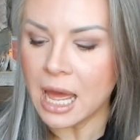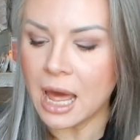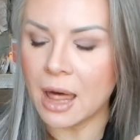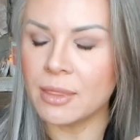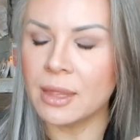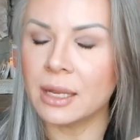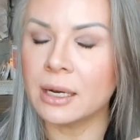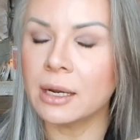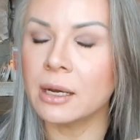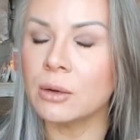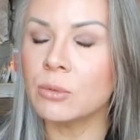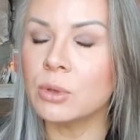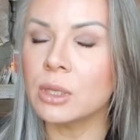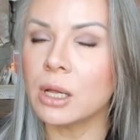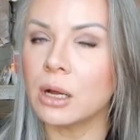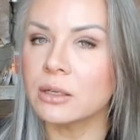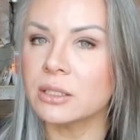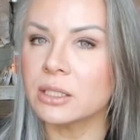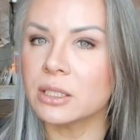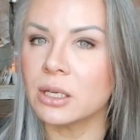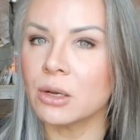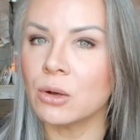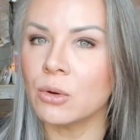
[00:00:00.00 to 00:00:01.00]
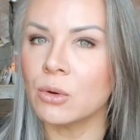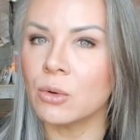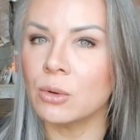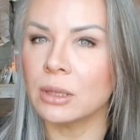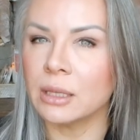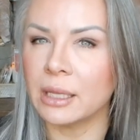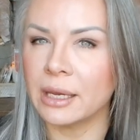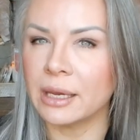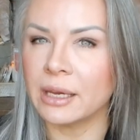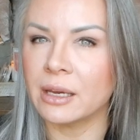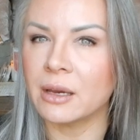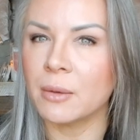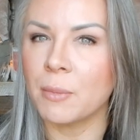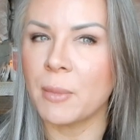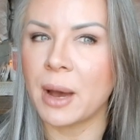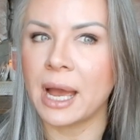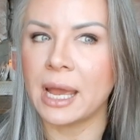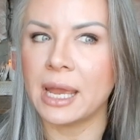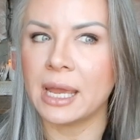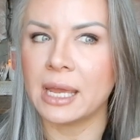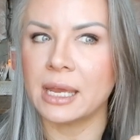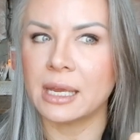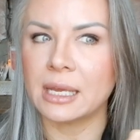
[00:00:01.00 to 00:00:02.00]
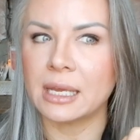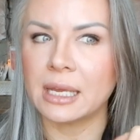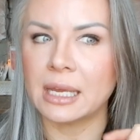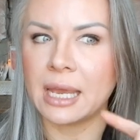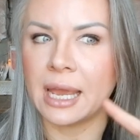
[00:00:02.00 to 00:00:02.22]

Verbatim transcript: And then I will also link my